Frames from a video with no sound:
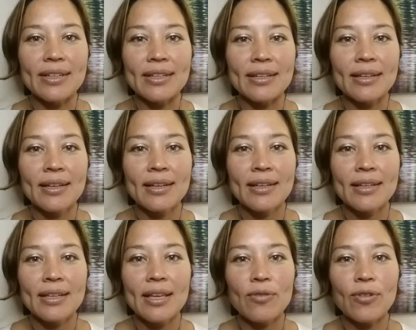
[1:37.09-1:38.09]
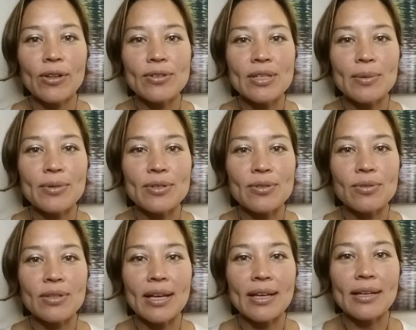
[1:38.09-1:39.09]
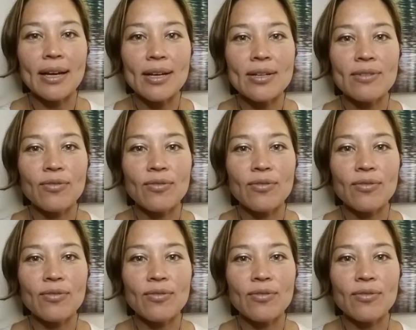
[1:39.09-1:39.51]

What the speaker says: And he follows numbers that I